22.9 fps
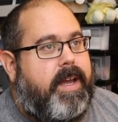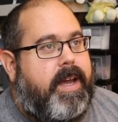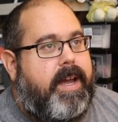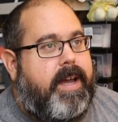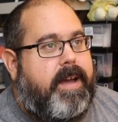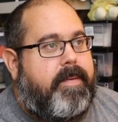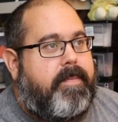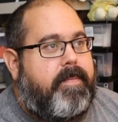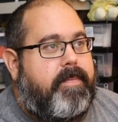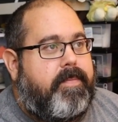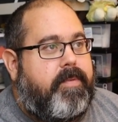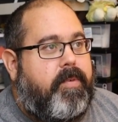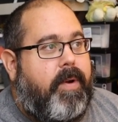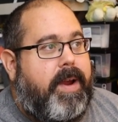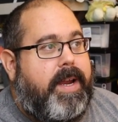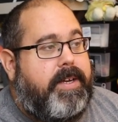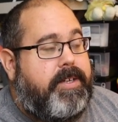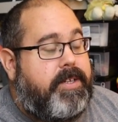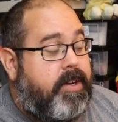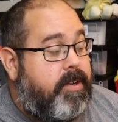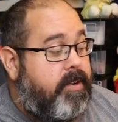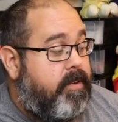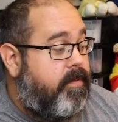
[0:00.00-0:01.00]
Um,
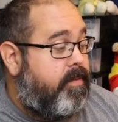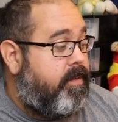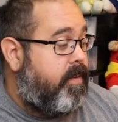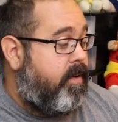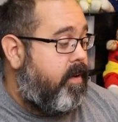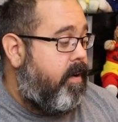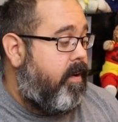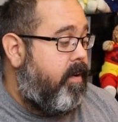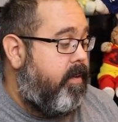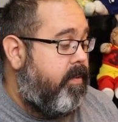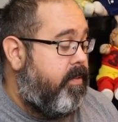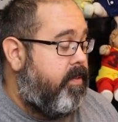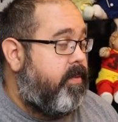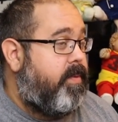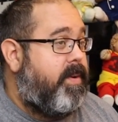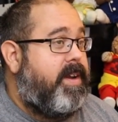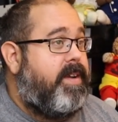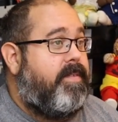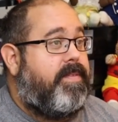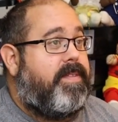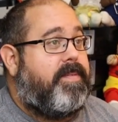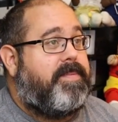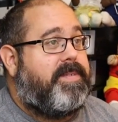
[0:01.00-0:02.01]
grand total for all
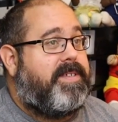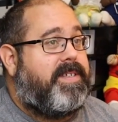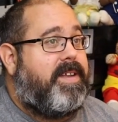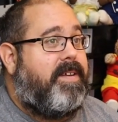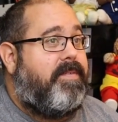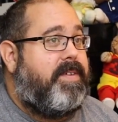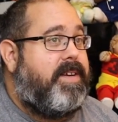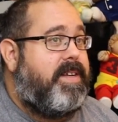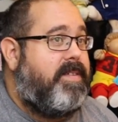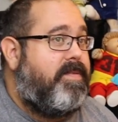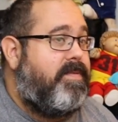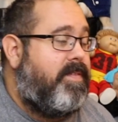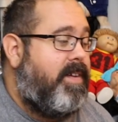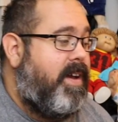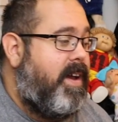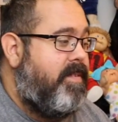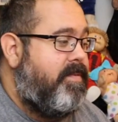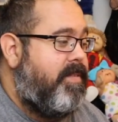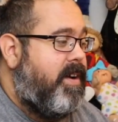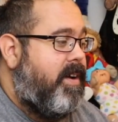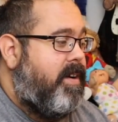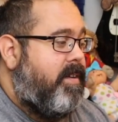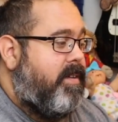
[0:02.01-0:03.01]
three of them,
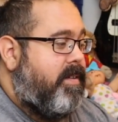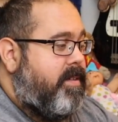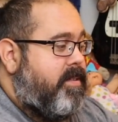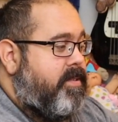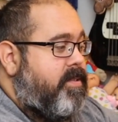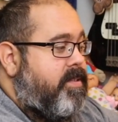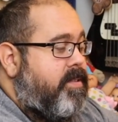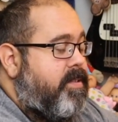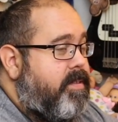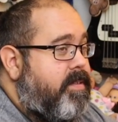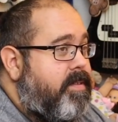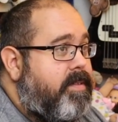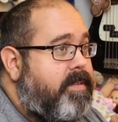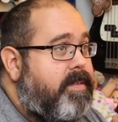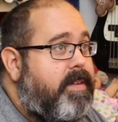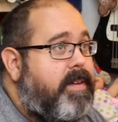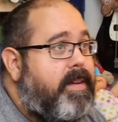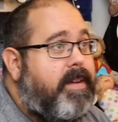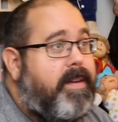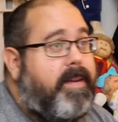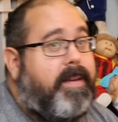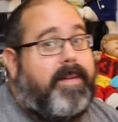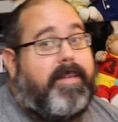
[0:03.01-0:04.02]
$75
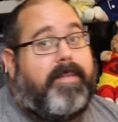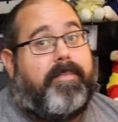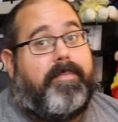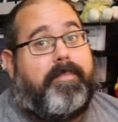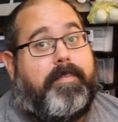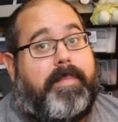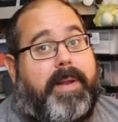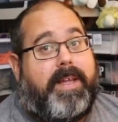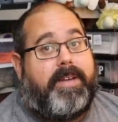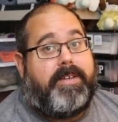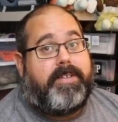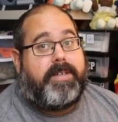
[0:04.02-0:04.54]
plus